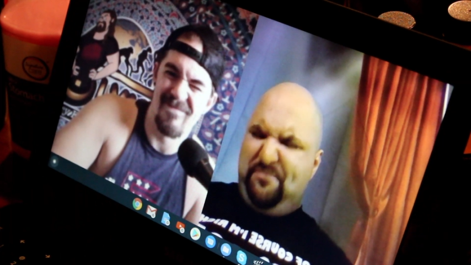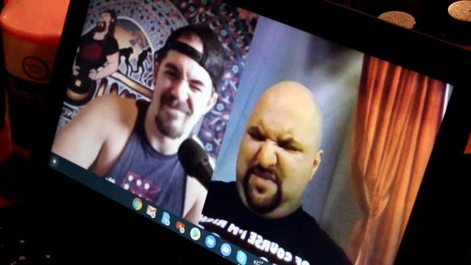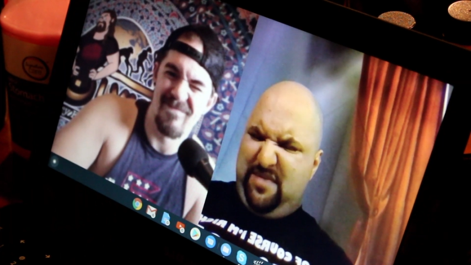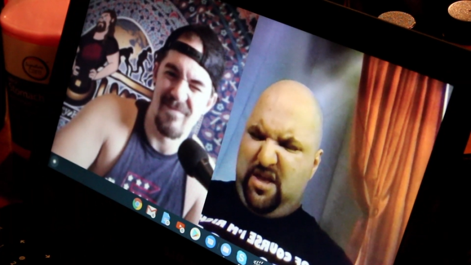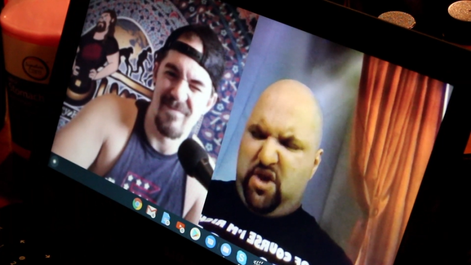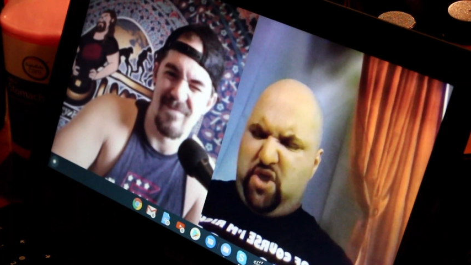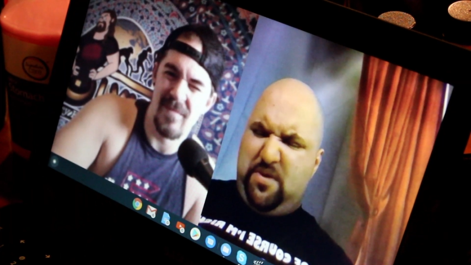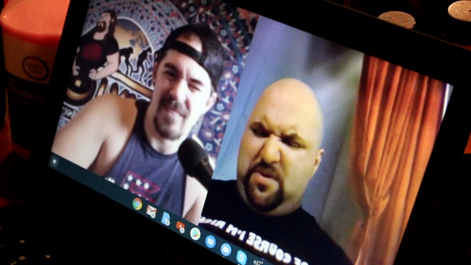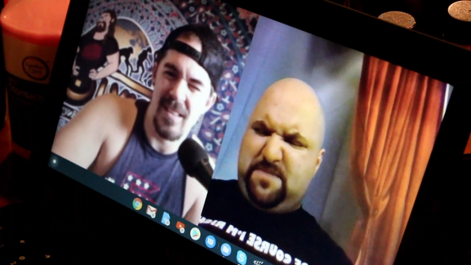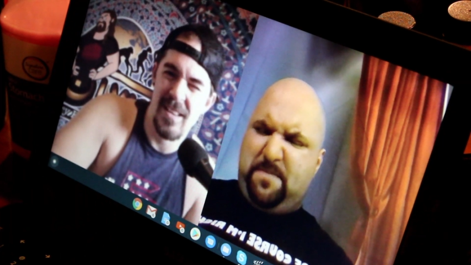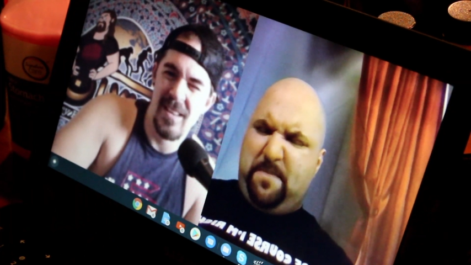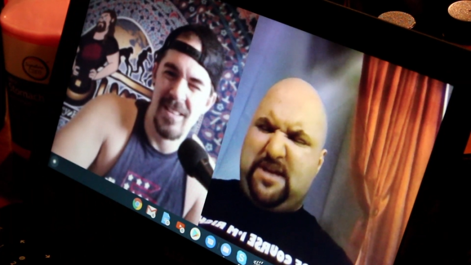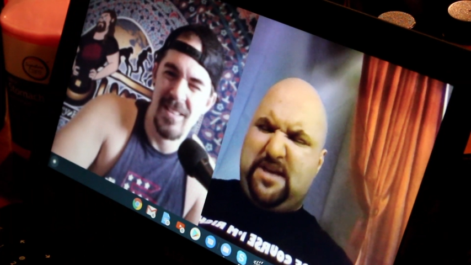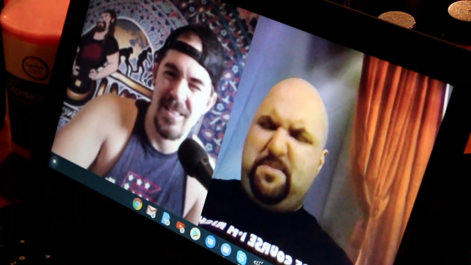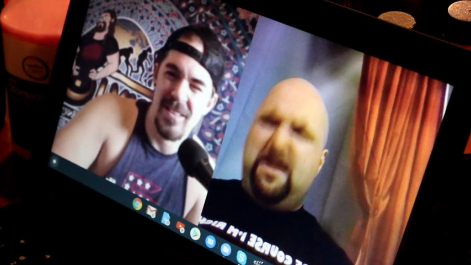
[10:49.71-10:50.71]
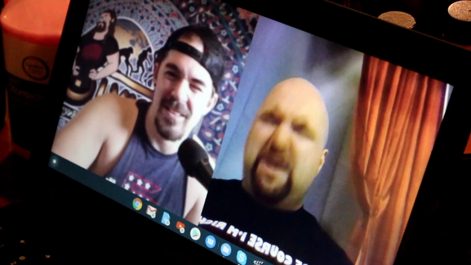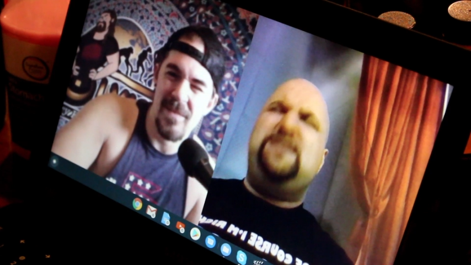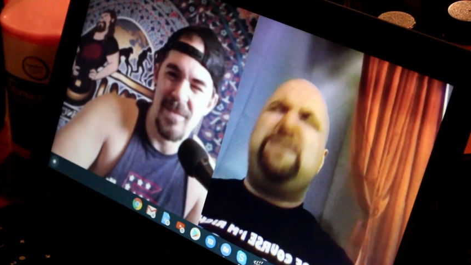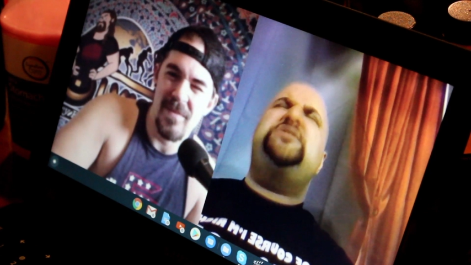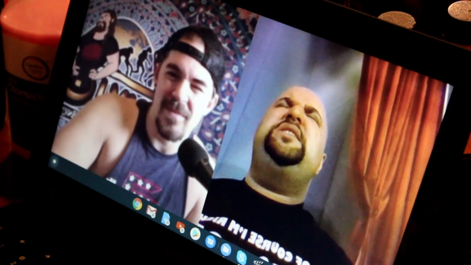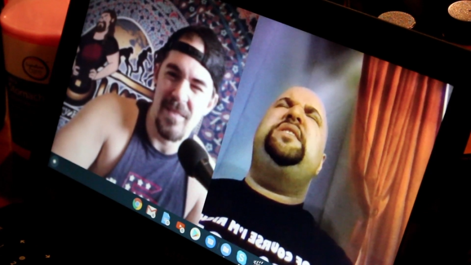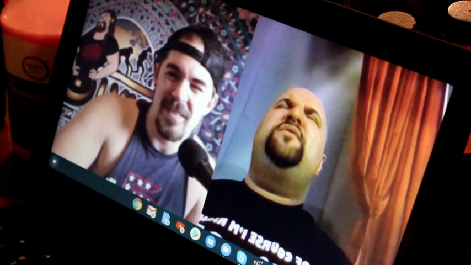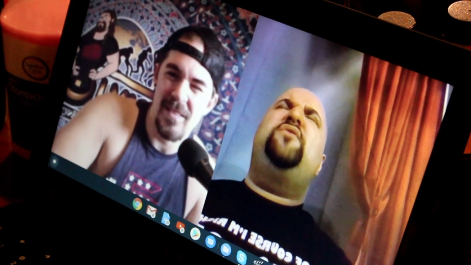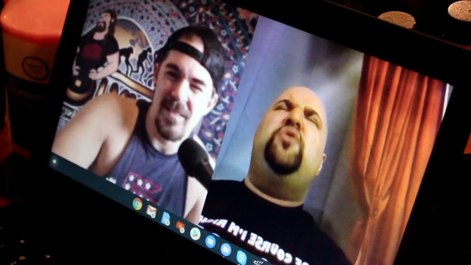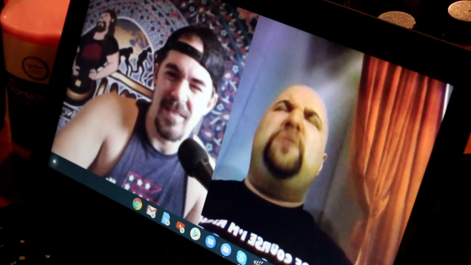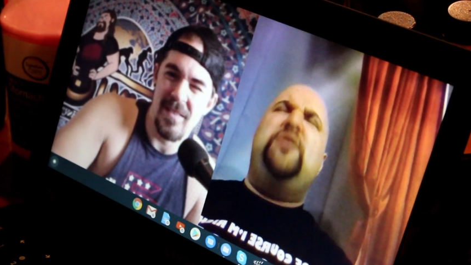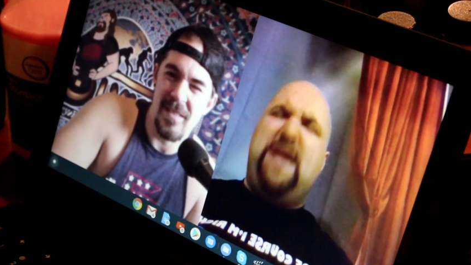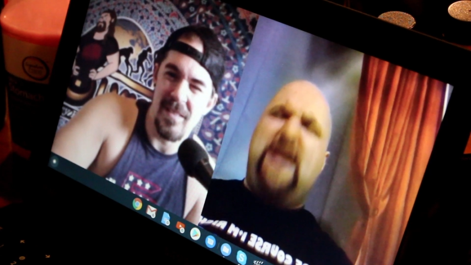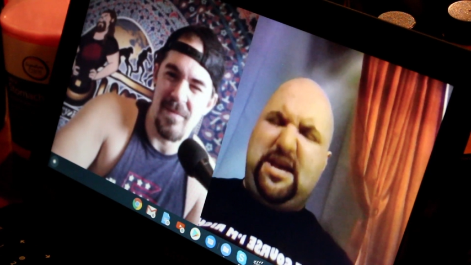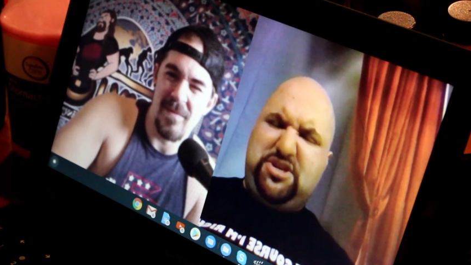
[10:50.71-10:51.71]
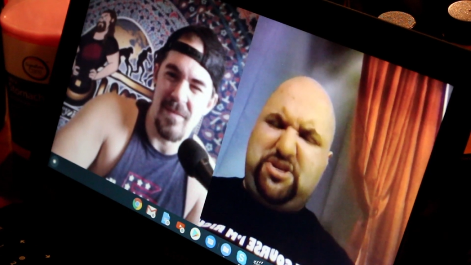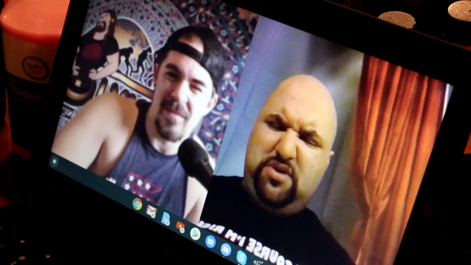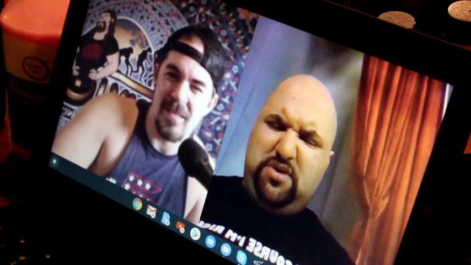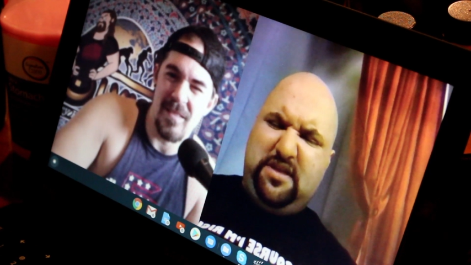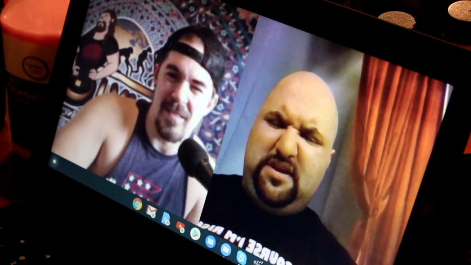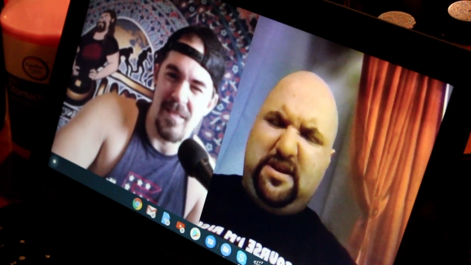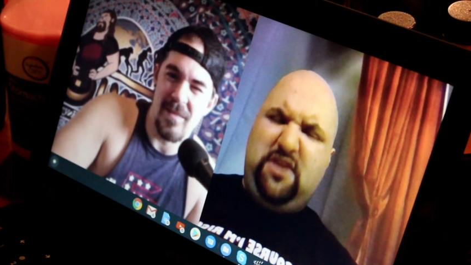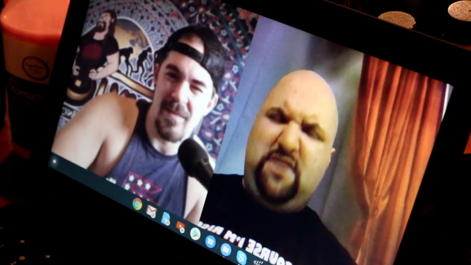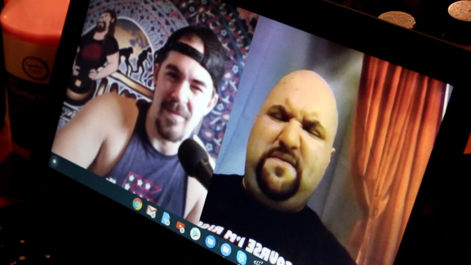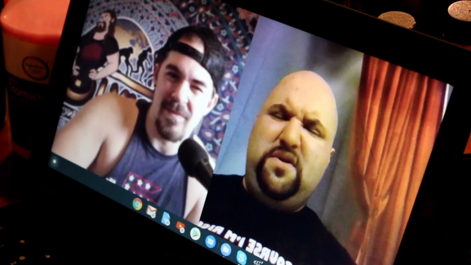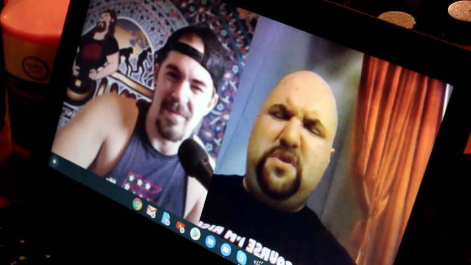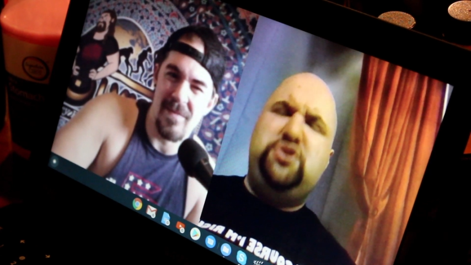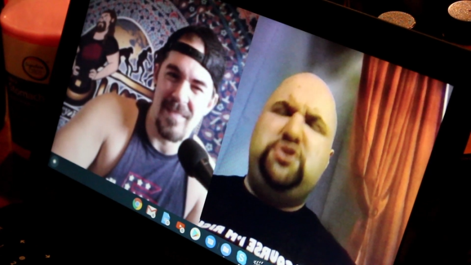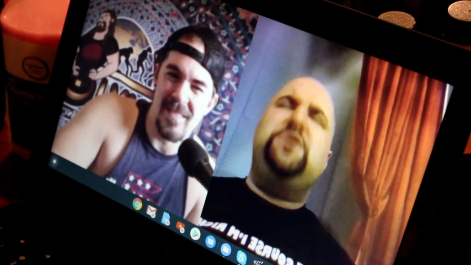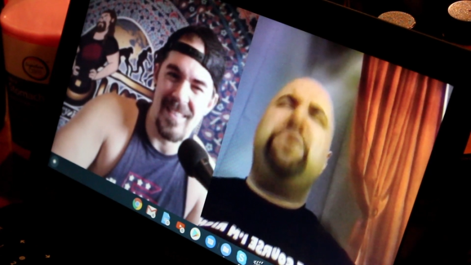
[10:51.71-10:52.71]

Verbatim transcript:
Speaker 1: could we expect to see of Cory Kastle in the near future?